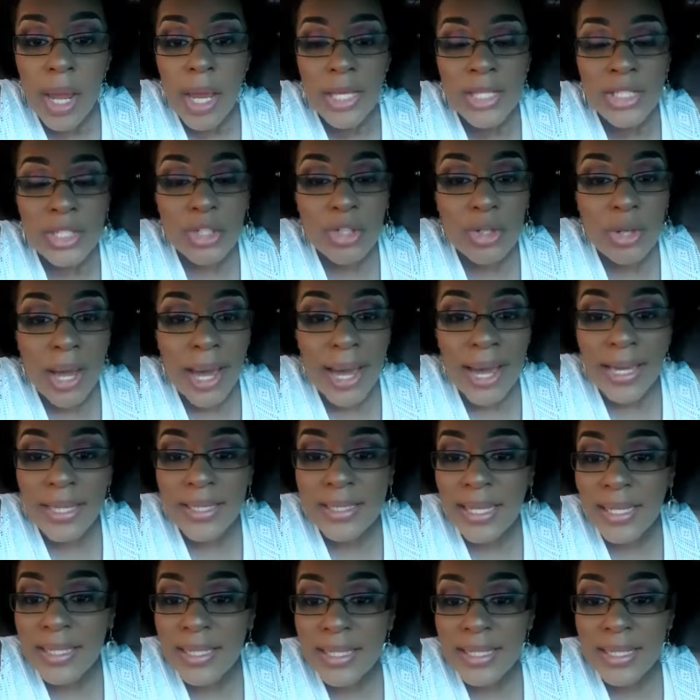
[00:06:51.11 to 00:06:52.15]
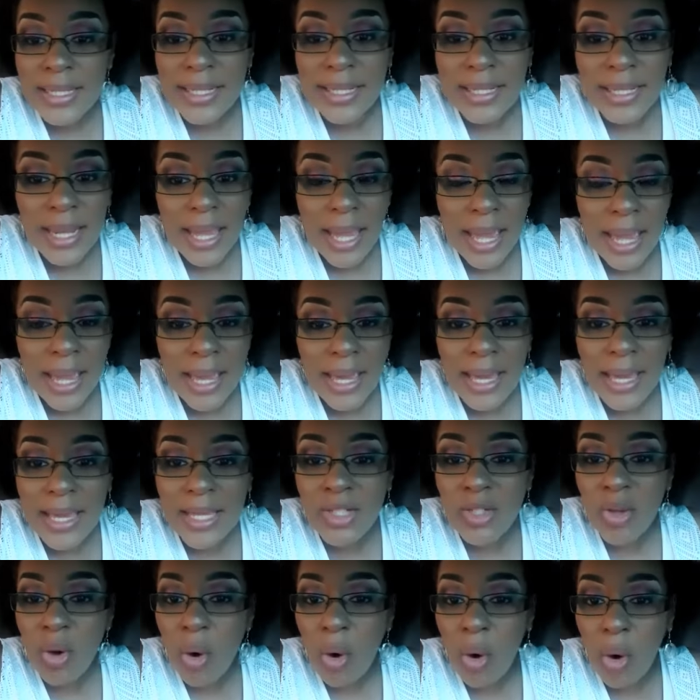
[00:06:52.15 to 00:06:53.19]
So you guys, at the end of the day,
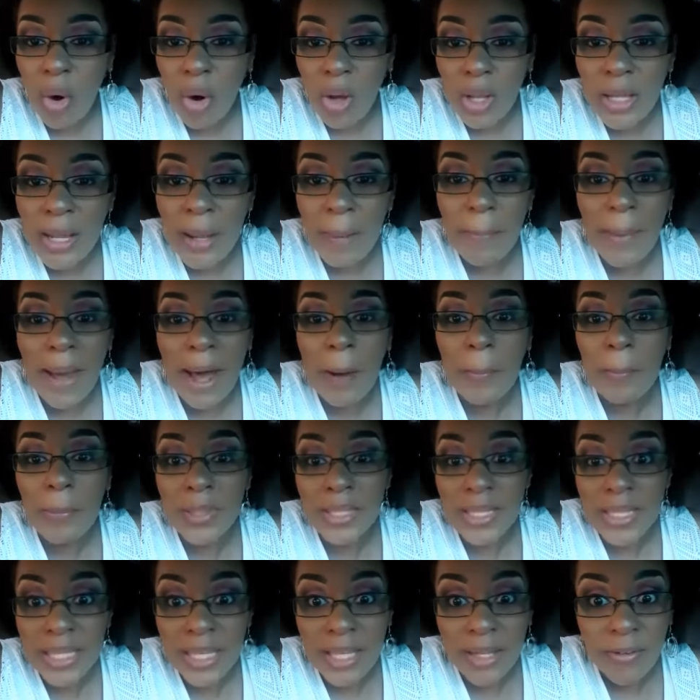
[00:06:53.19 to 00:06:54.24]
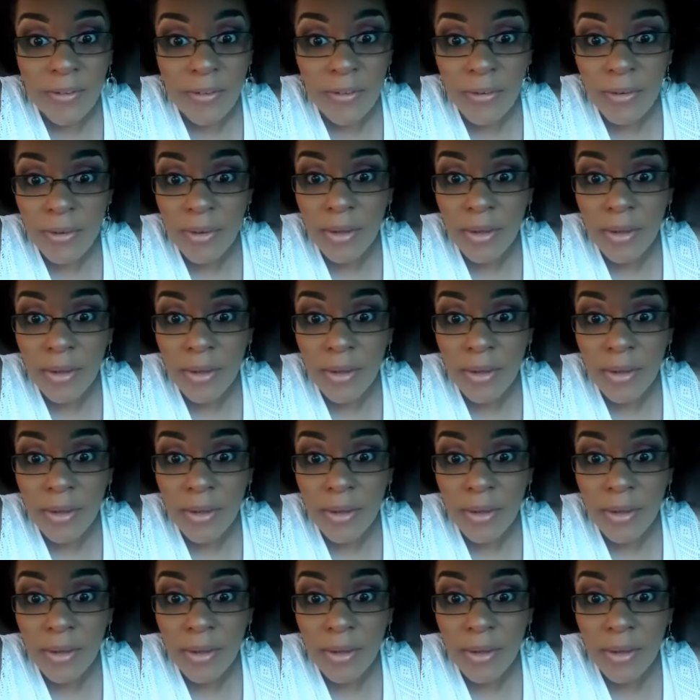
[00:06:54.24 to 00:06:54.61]
it's all about belief.